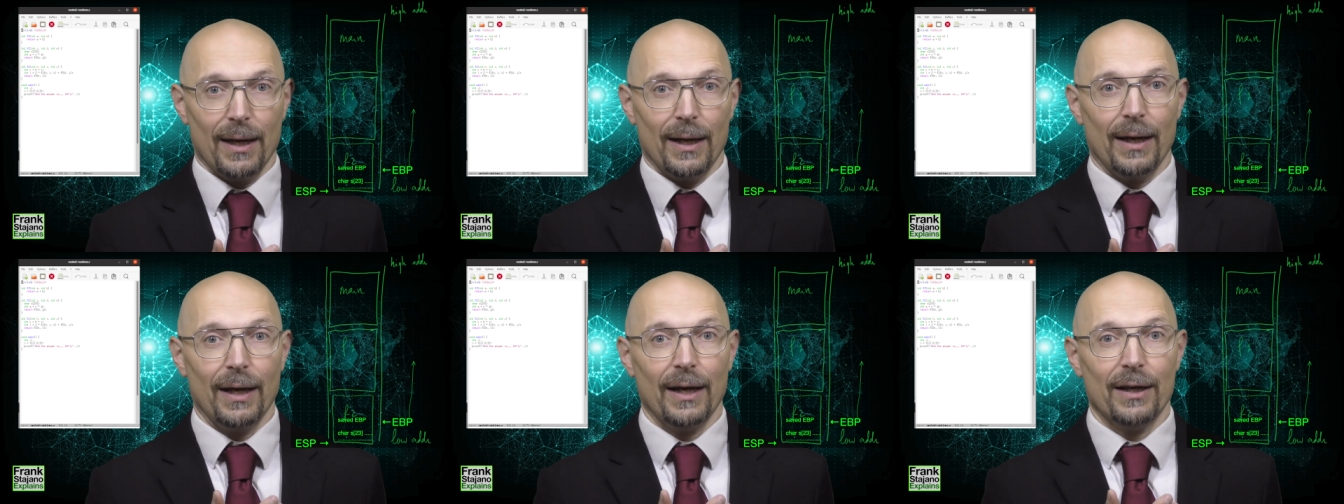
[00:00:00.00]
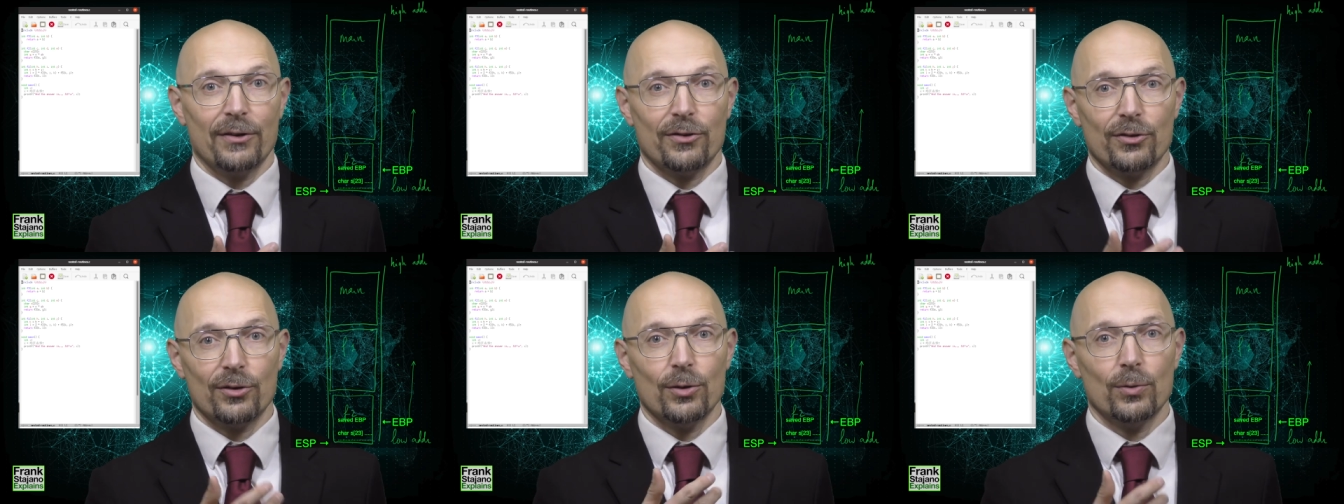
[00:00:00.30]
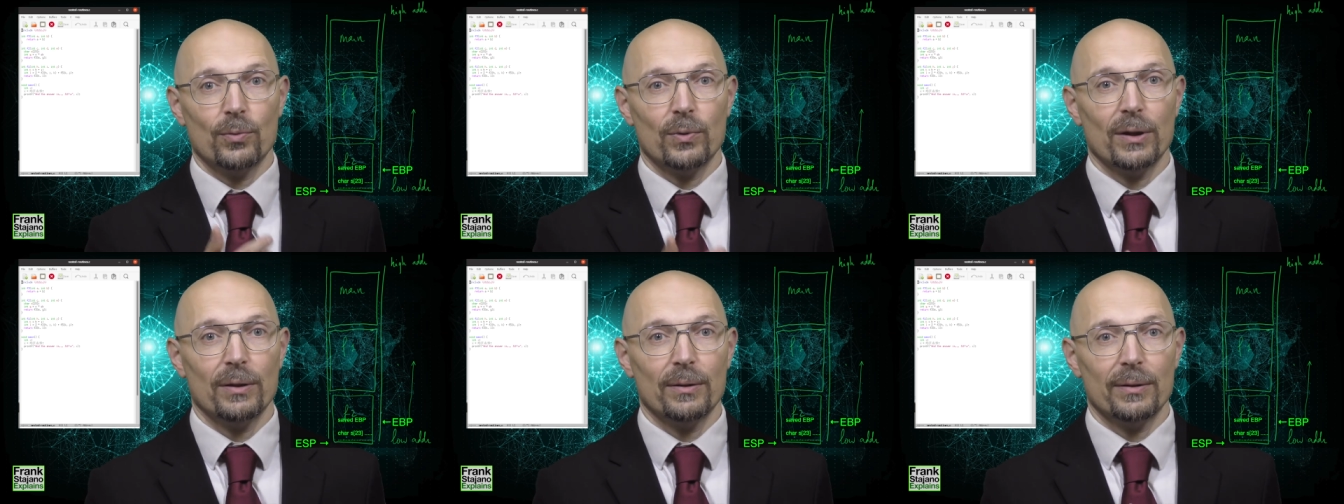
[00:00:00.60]
And so
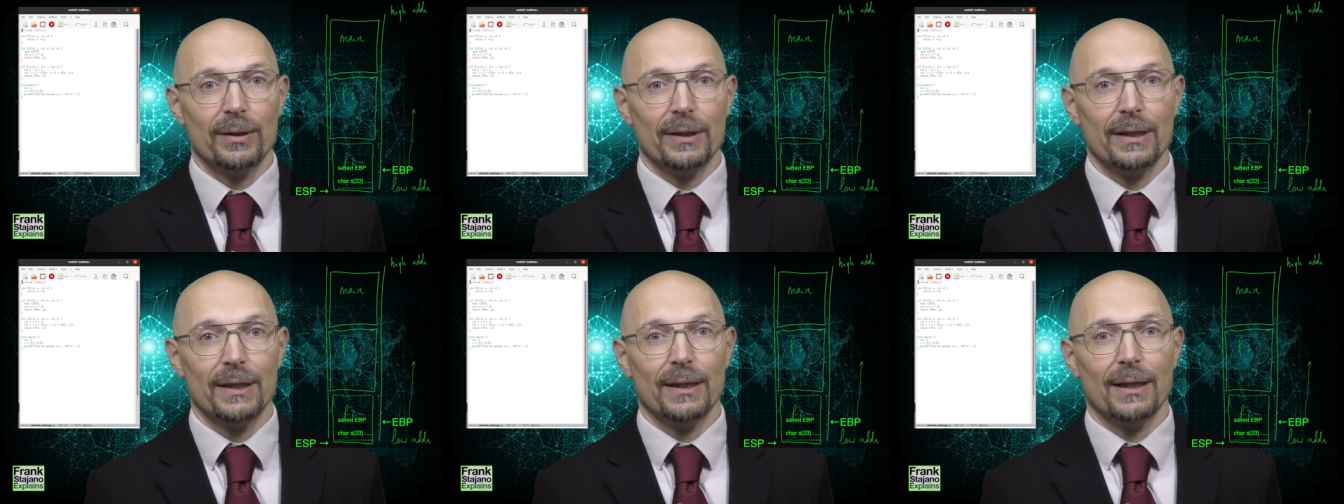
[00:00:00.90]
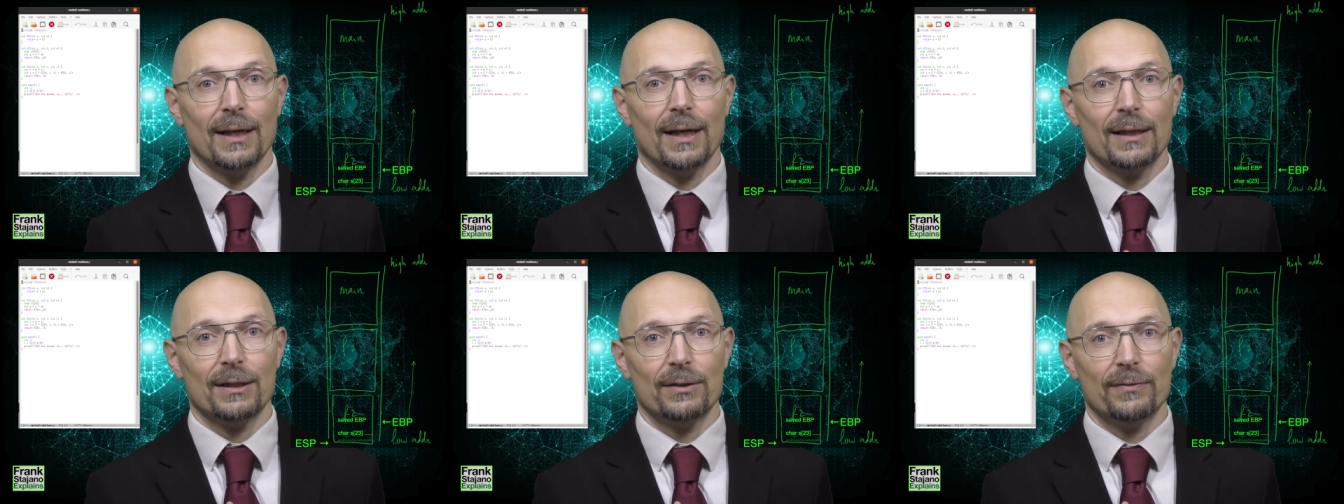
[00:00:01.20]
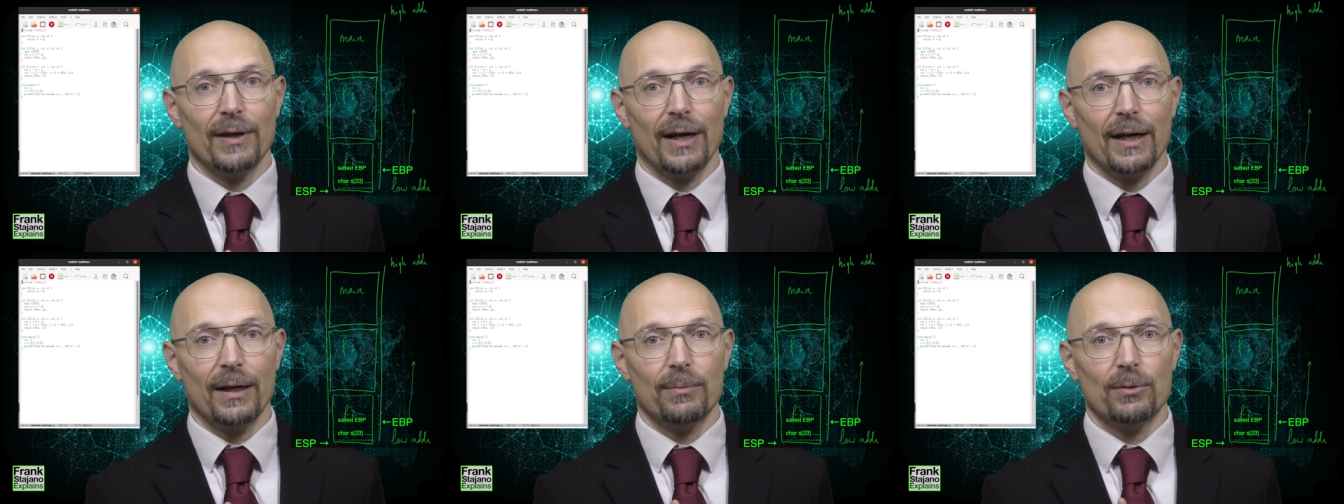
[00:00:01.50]
will the other
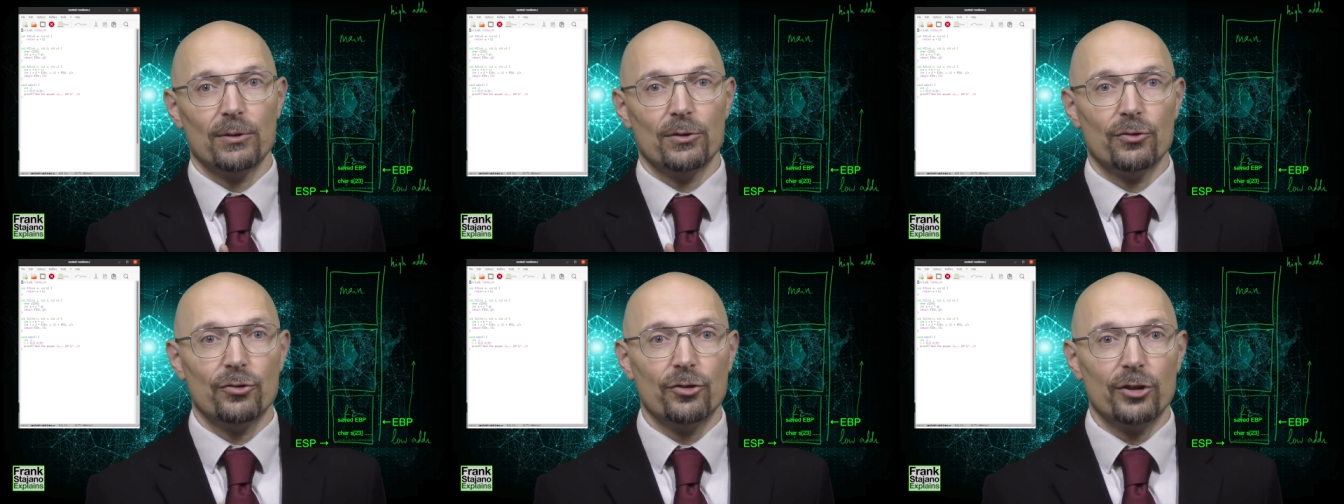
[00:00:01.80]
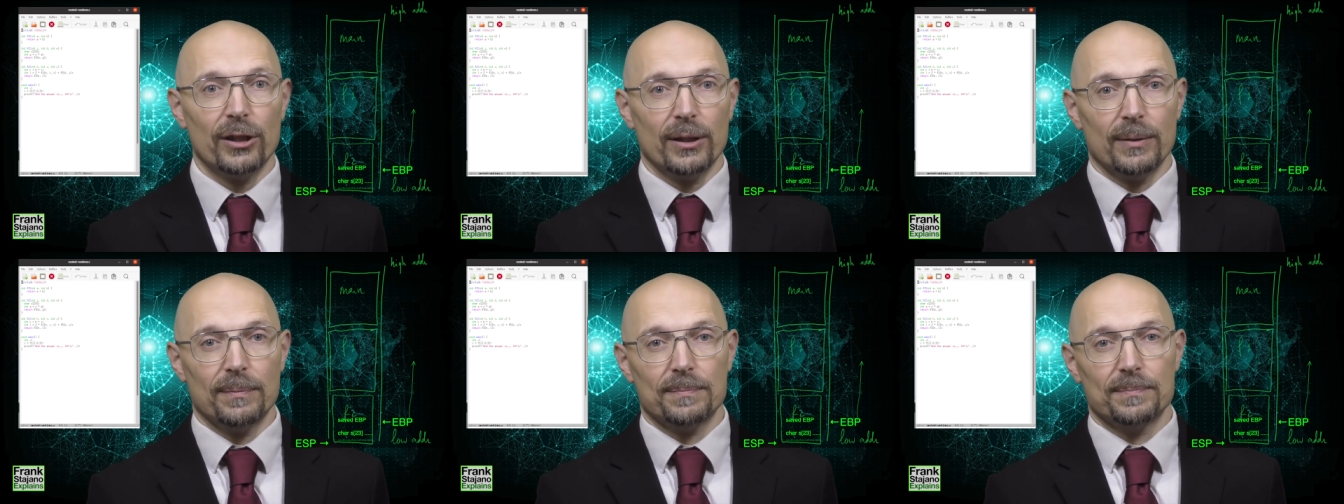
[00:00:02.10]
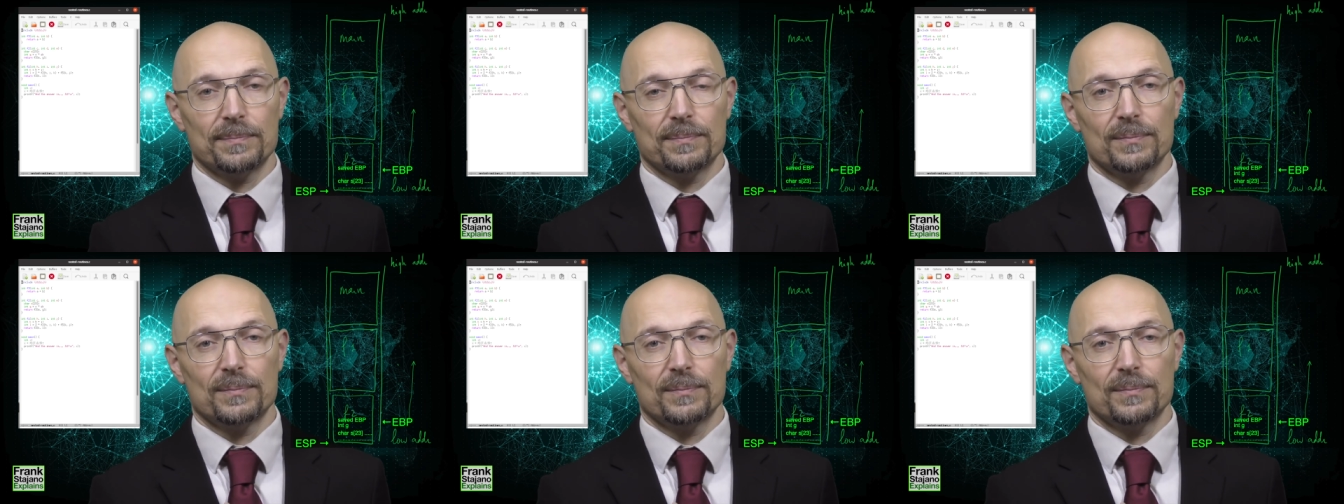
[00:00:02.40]
variable g.